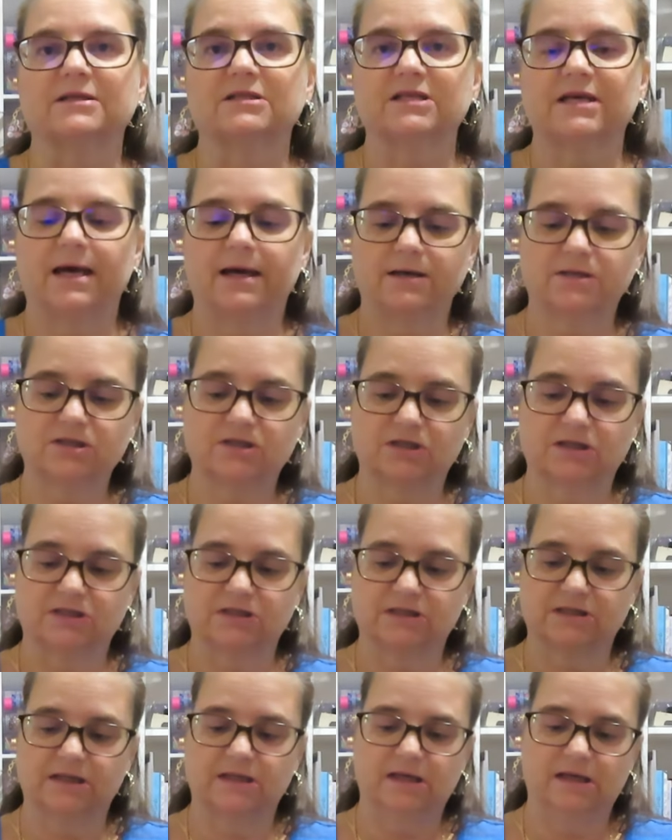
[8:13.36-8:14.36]
a test to
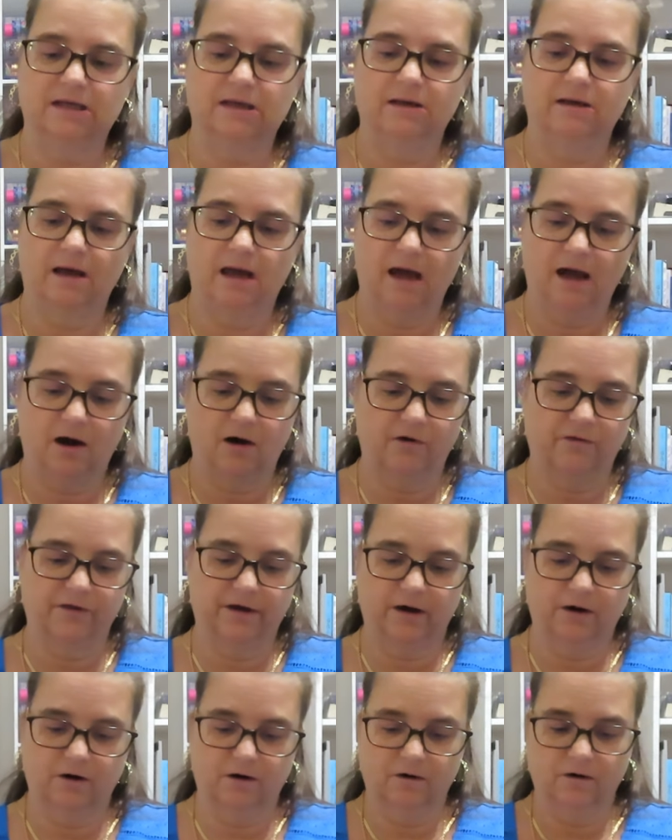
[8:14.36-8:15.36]
see how
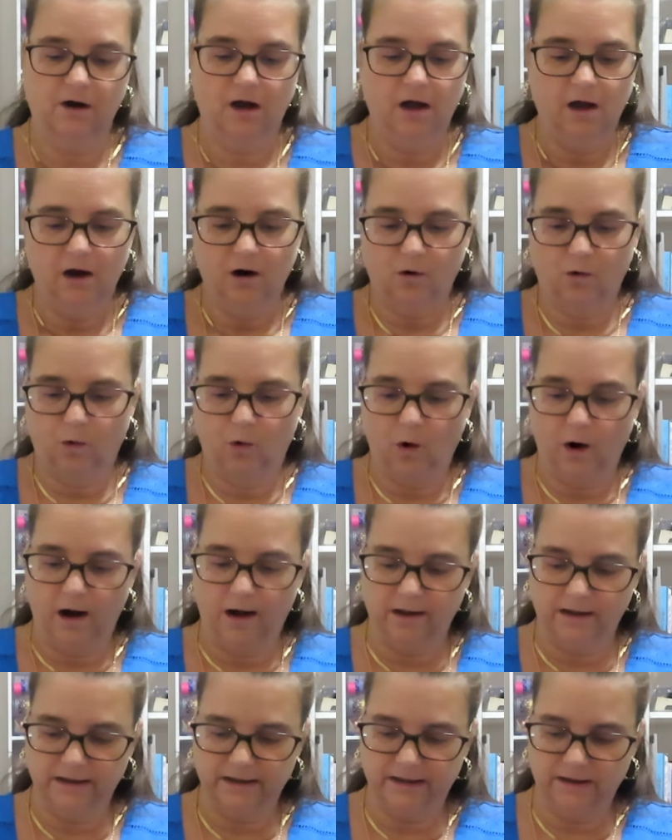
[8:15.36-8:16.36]
their
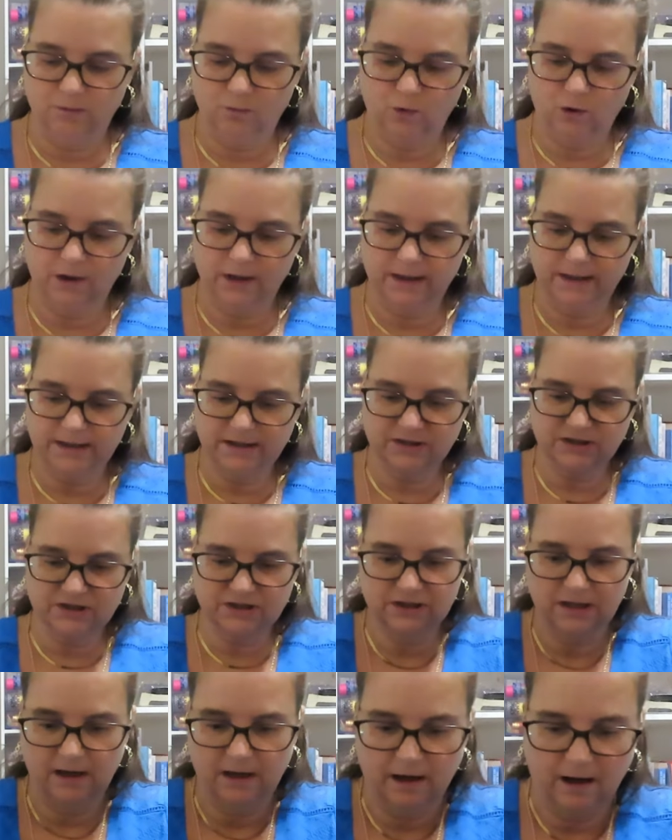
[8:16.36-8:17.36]
quality
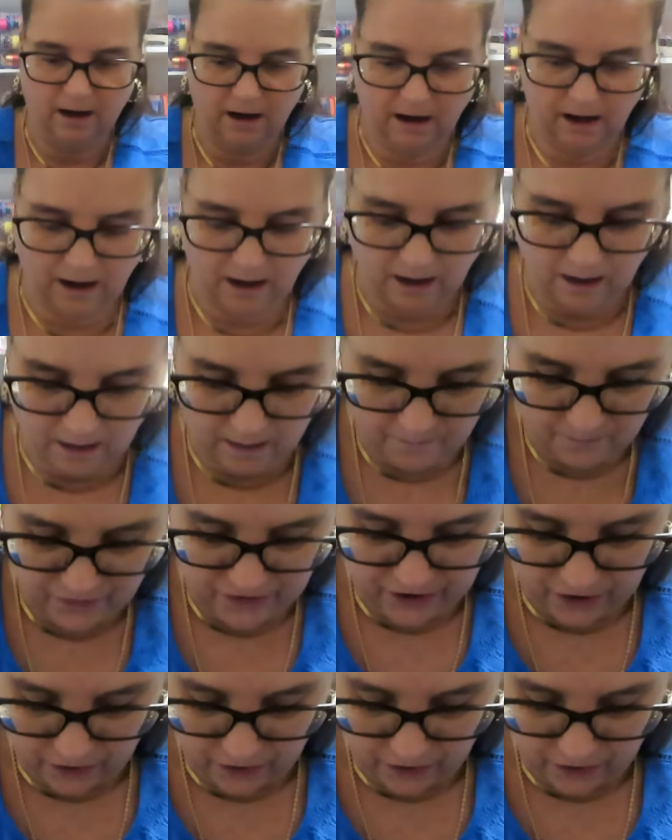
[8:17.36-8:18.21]
was. Um,